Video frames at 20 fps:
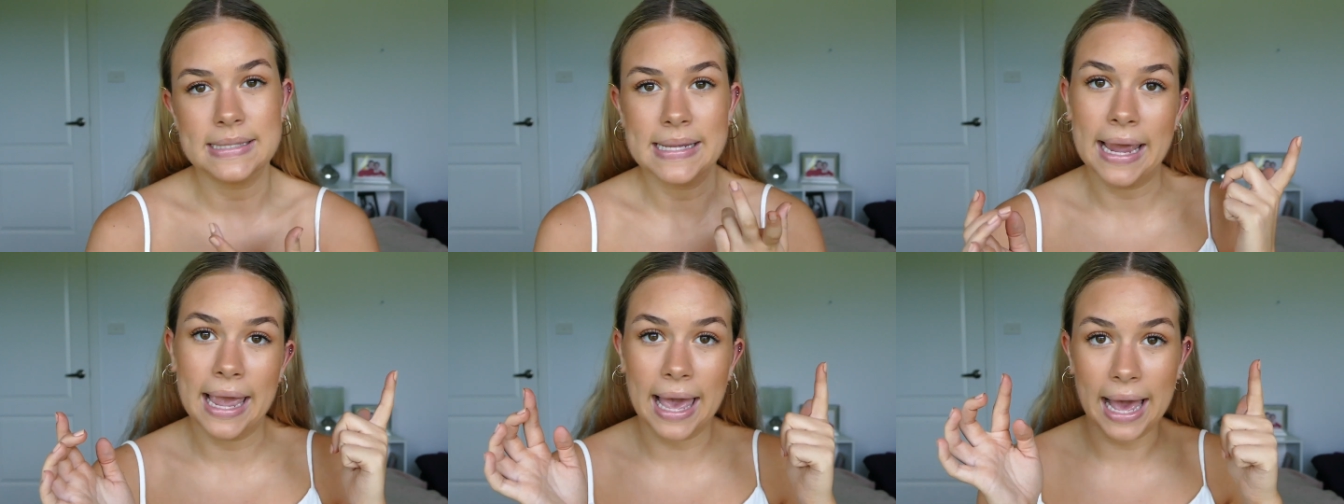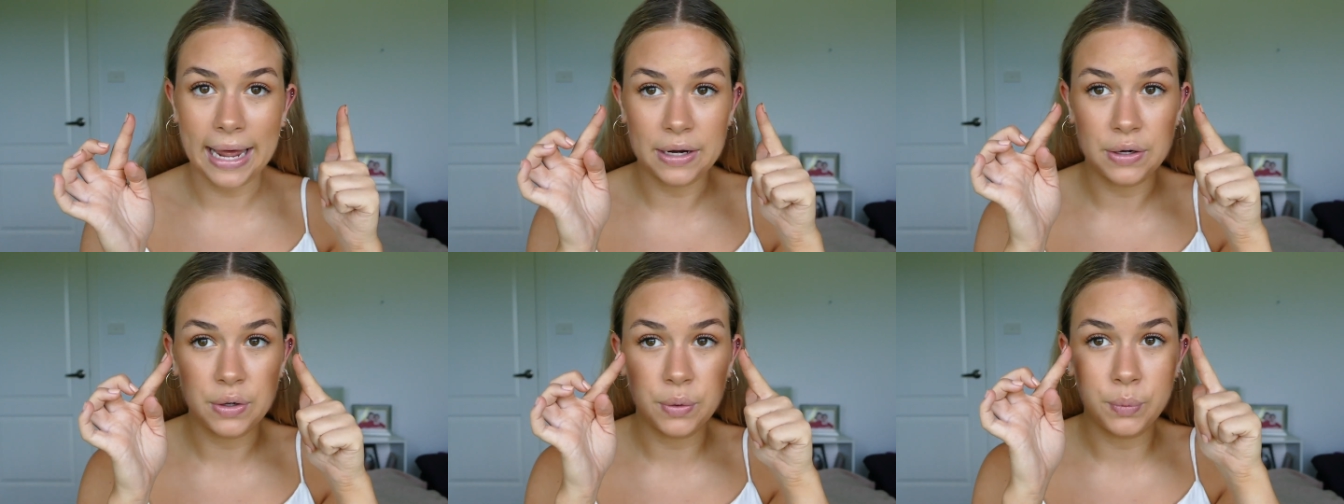I
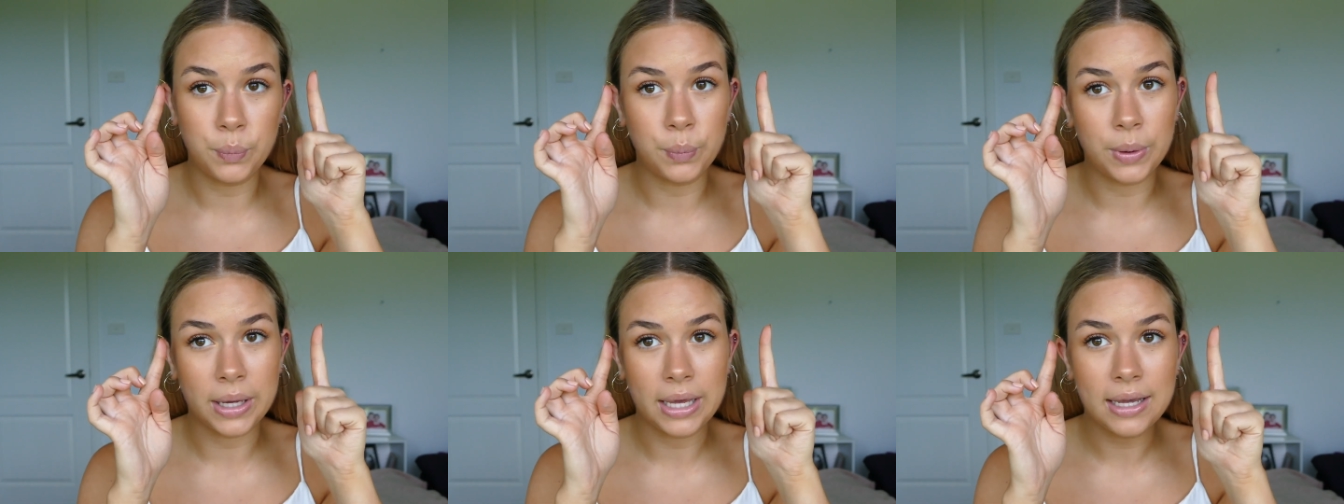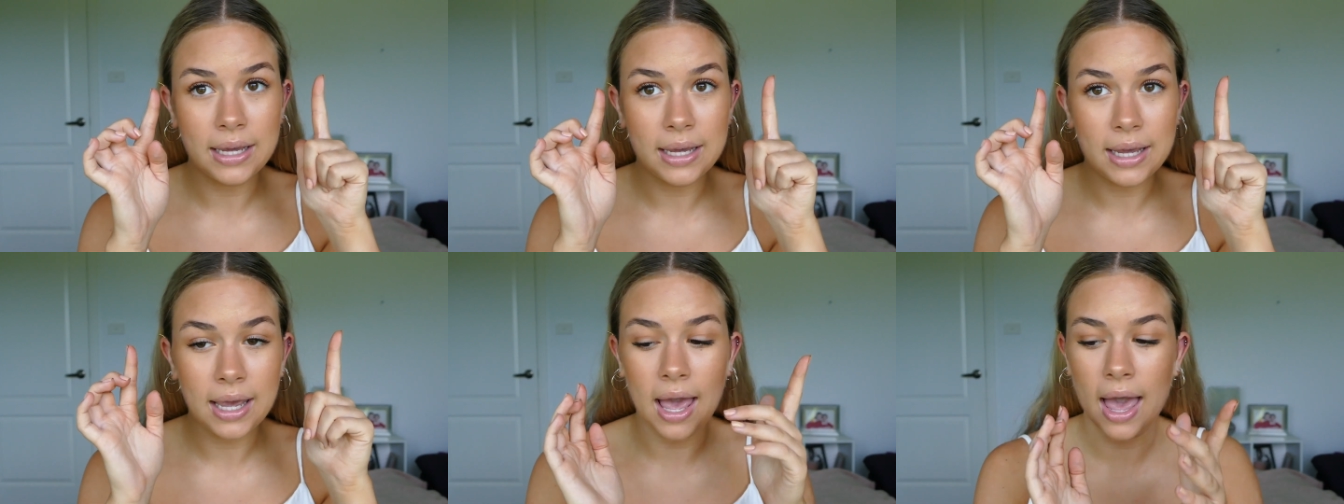added a
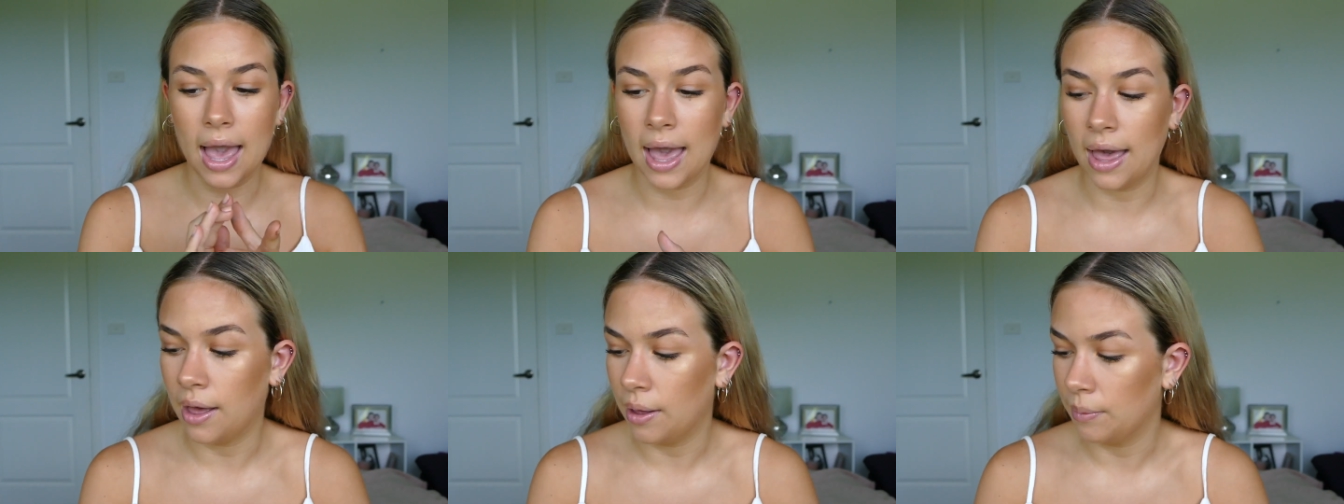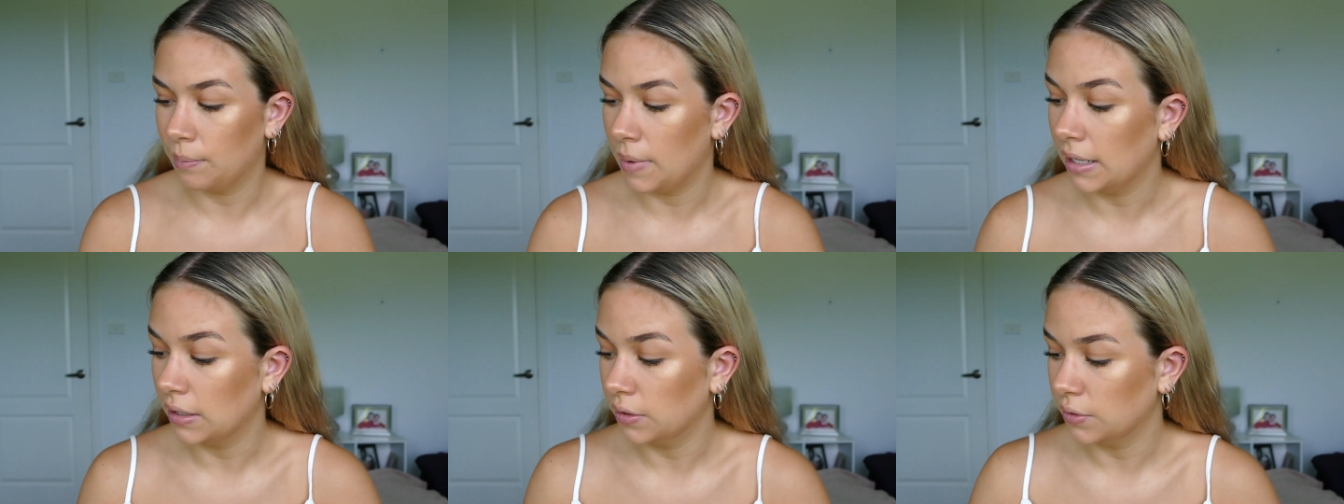wing.
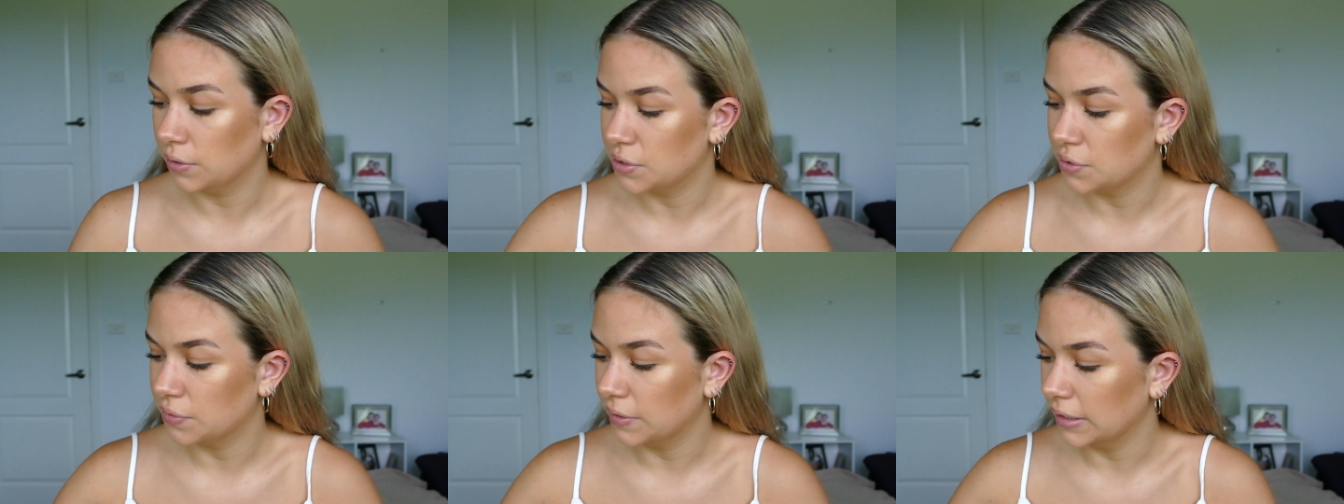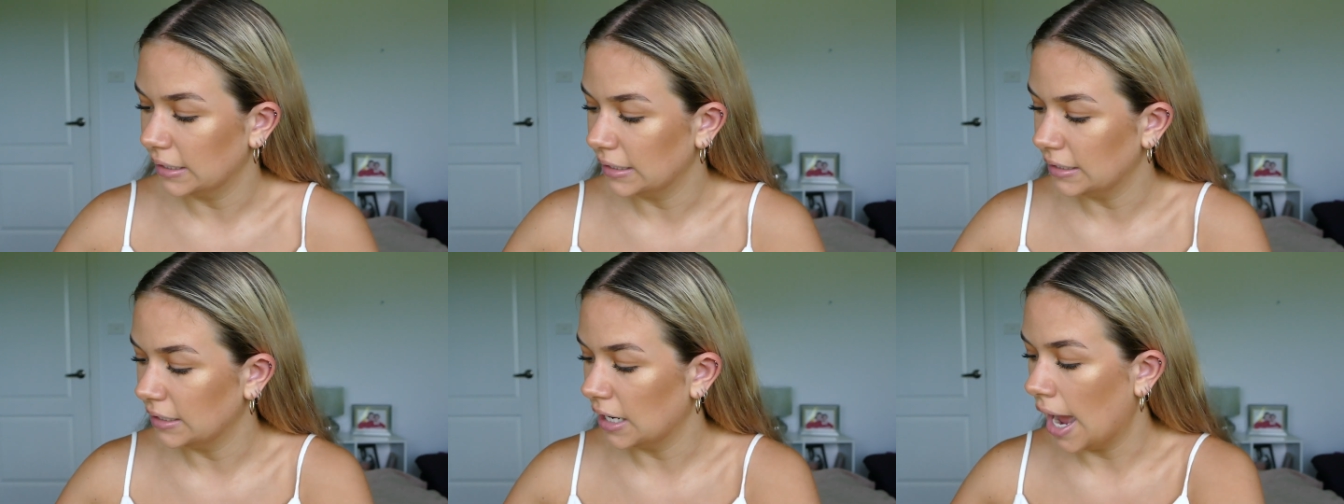It looked
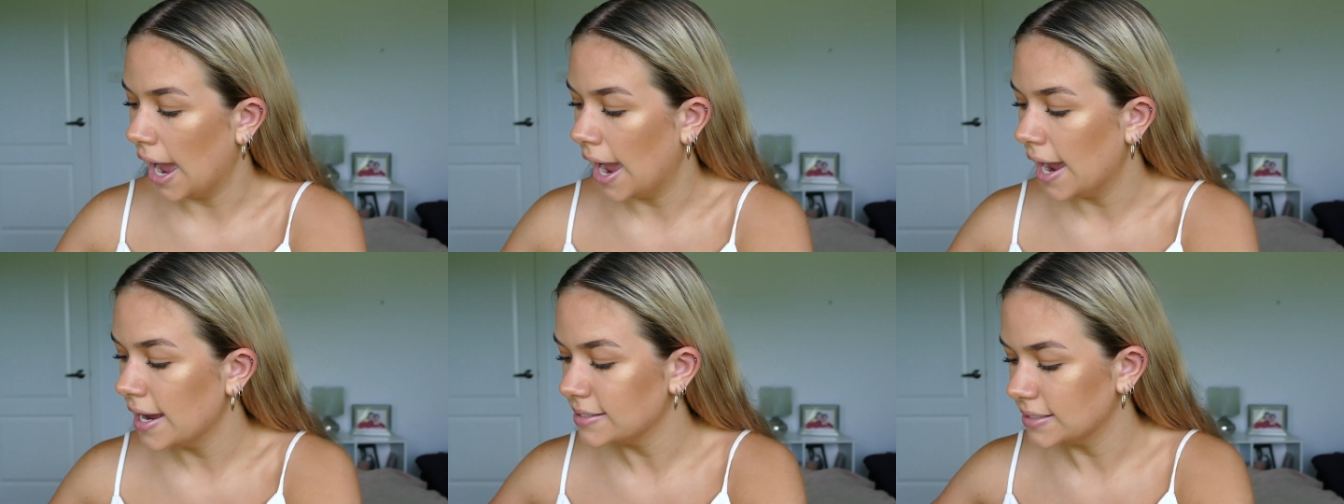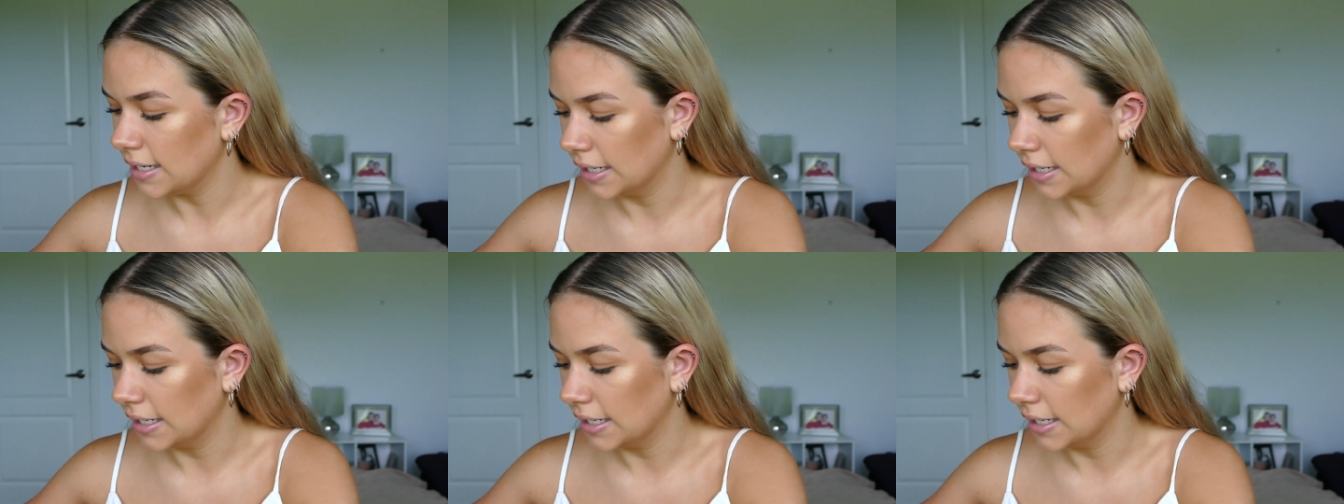really nice.